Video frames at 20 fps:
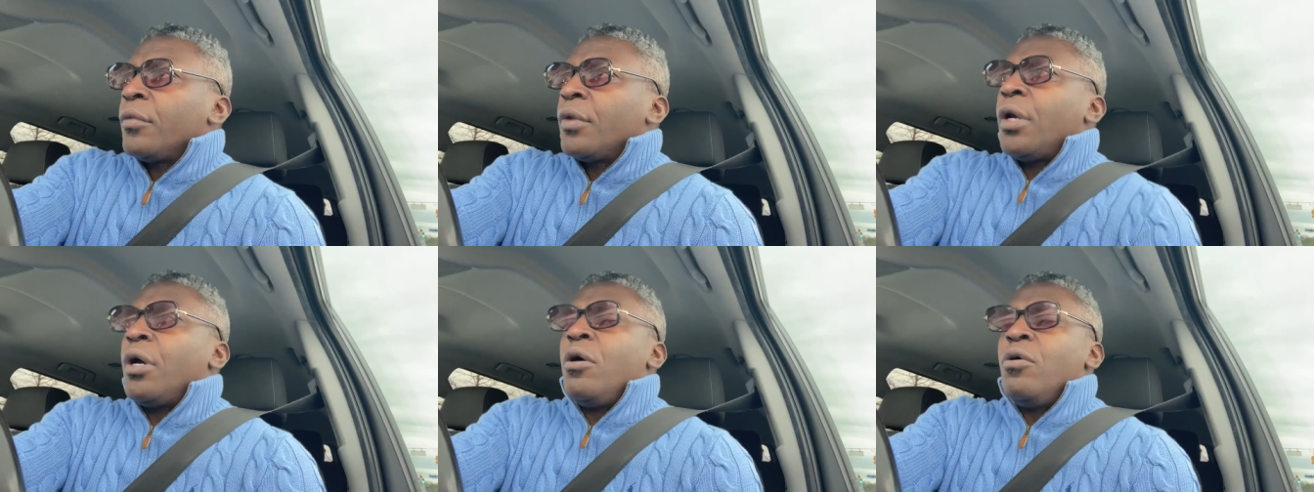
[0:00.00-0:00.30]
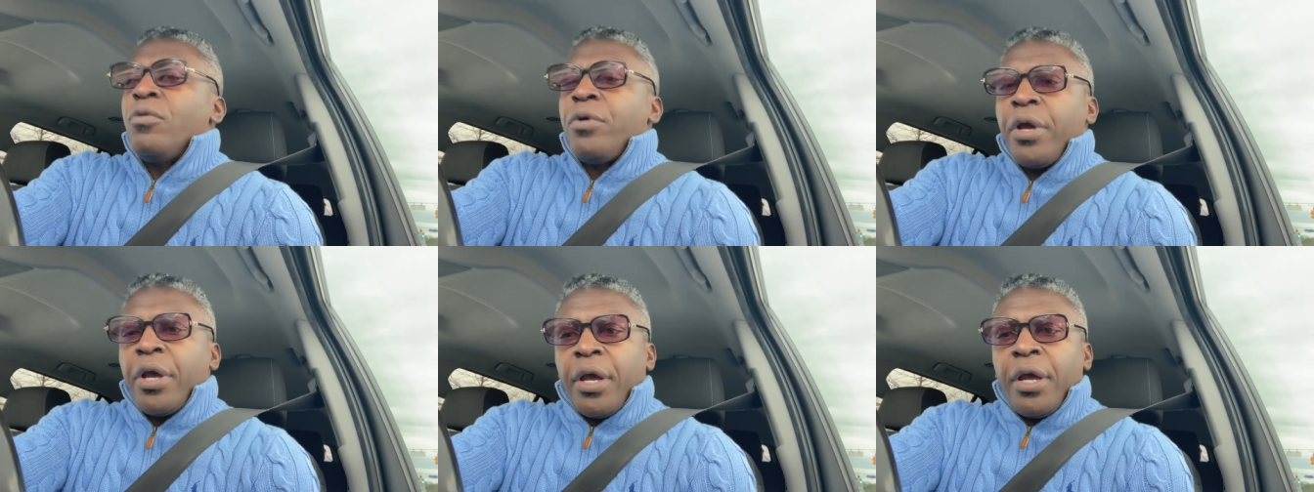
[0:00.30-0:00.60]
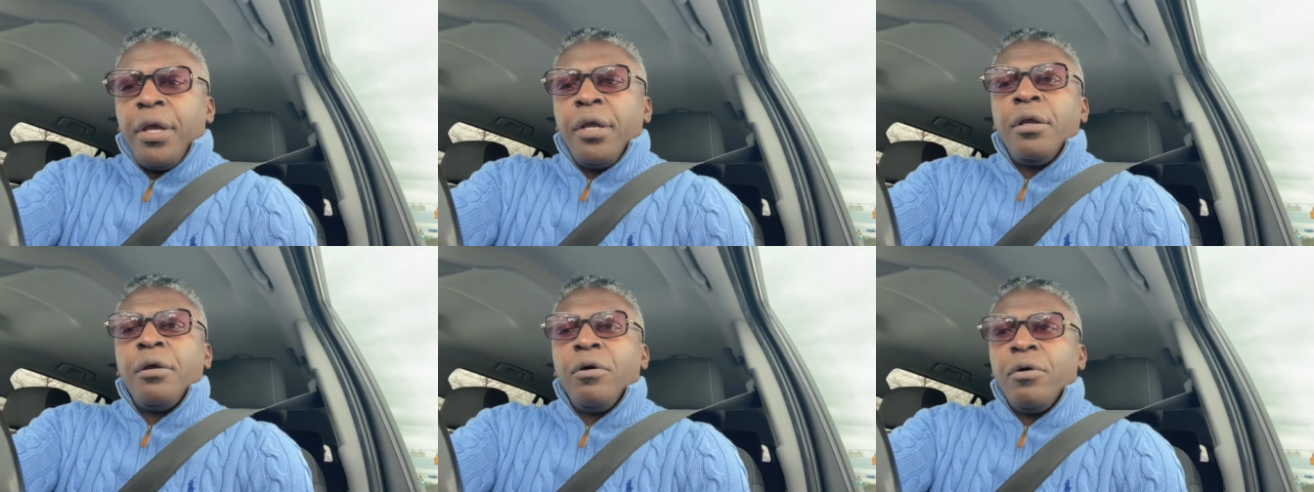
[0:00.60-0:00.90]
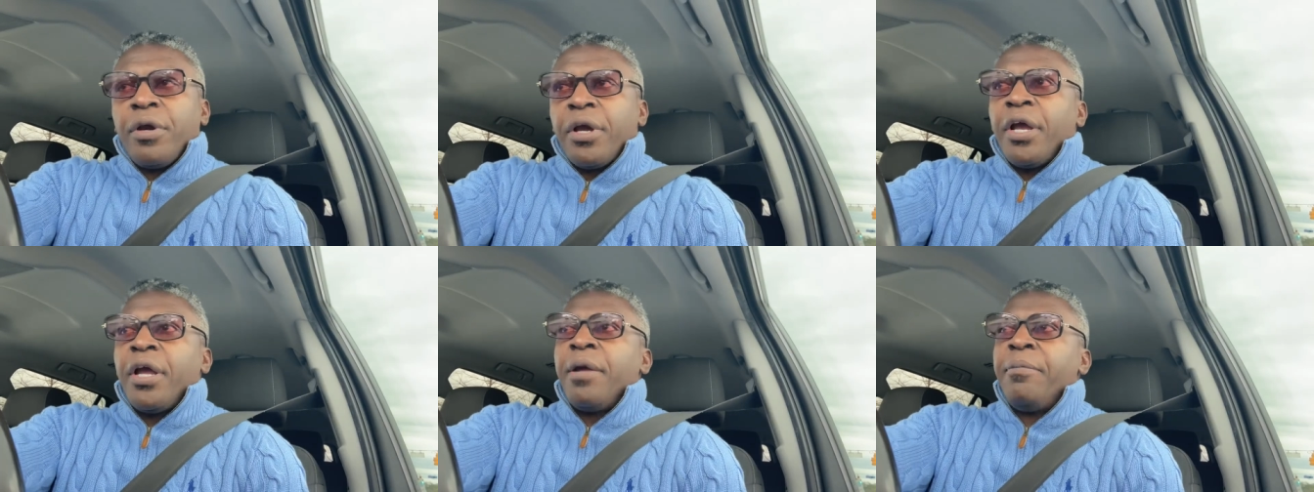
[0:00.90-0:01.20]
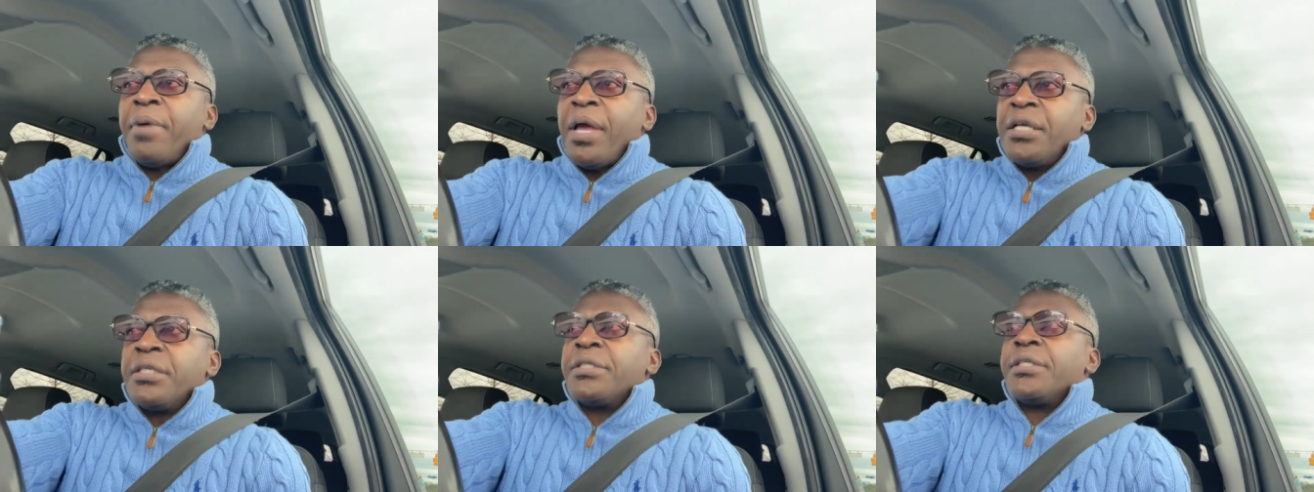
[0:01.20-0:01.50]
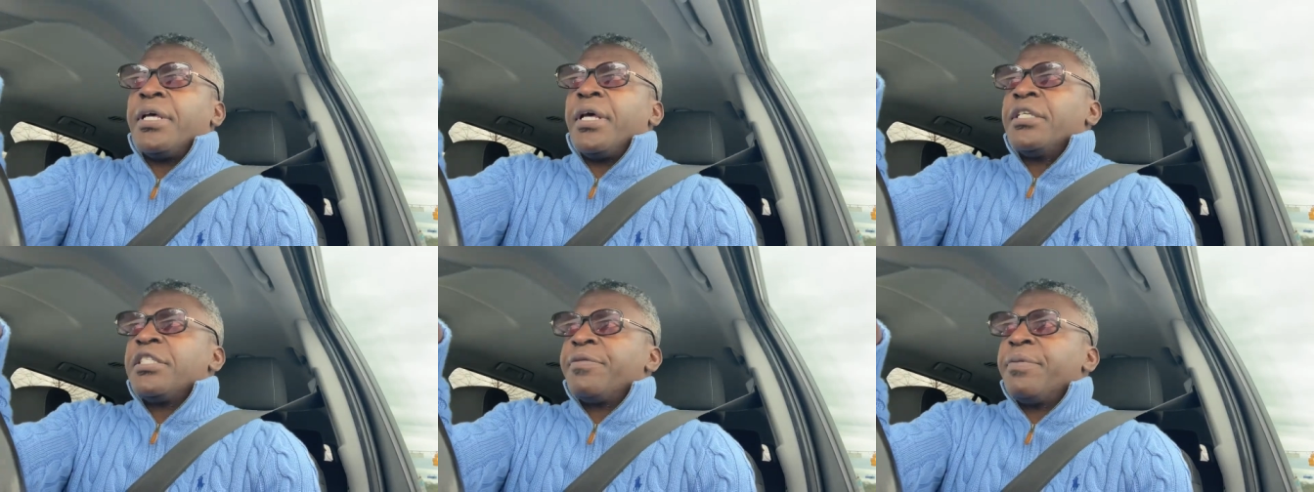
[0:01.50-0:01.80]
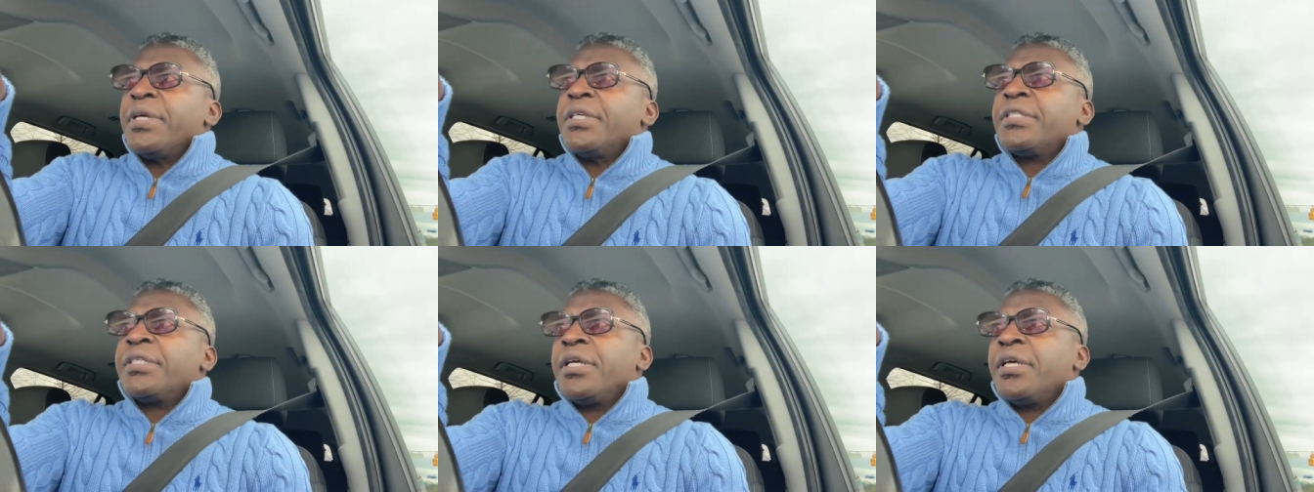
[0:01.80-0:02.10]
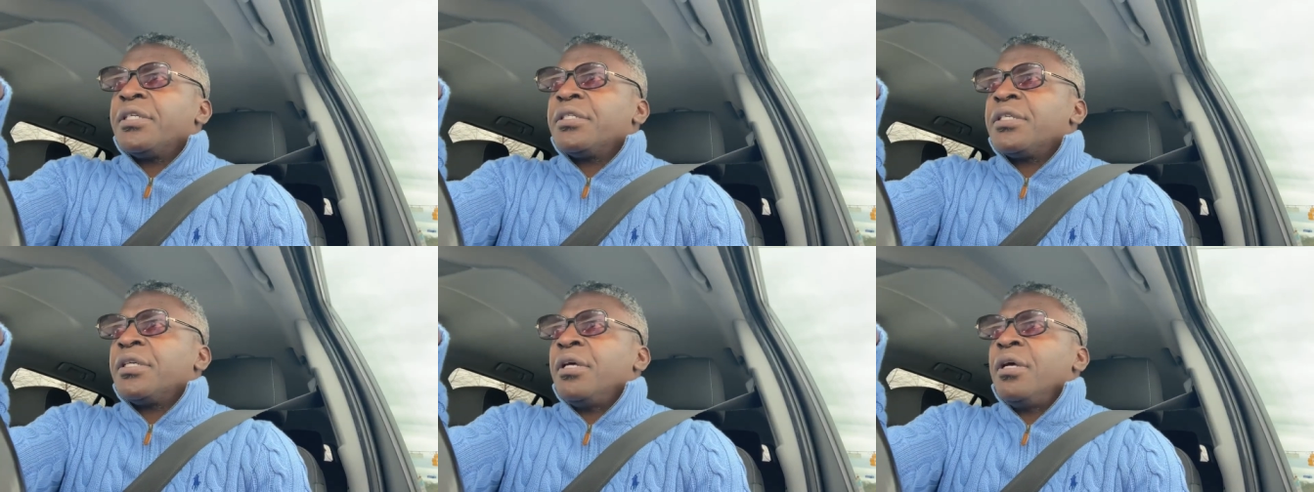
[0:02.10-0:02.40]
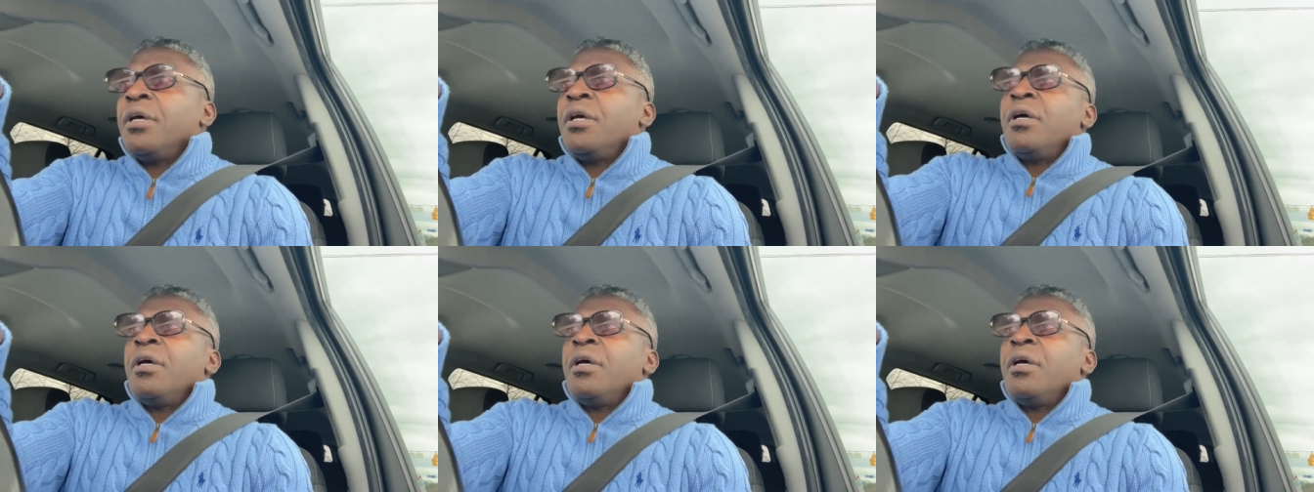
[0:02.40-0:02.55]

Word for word: Okay, okay. Makes sense, makes sense.